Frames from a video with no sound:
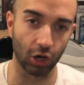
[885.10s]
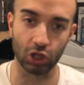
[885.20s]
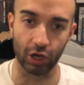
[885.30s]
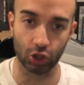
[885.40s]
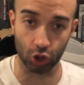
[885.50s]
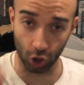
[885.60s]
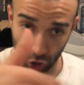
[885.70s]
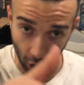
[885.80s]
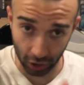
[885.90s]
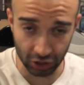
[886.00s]
or sorry search
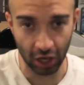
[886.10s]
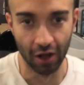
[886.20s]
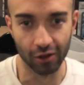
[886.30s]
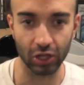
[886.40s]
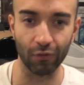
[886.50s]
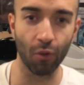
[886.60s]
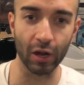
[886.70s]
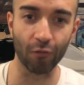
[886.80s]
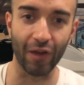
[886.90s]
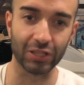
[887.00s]
cards so even
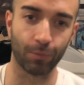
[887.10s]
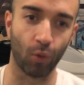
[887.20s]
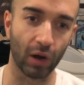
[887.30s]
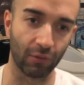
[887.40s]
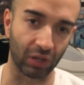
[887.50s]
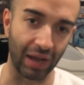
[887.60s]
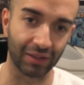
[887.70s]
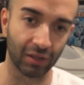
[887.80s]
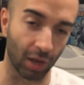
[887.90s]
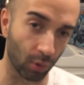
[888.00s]
when you base a board of
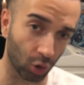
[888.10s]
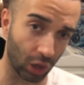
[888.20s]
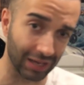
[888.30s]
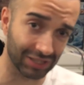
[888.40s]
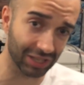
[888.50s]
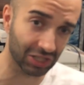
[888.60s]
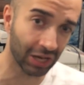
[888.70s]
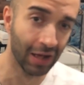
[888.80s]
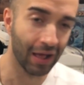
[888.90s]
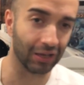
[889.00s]
Titan Double Colossus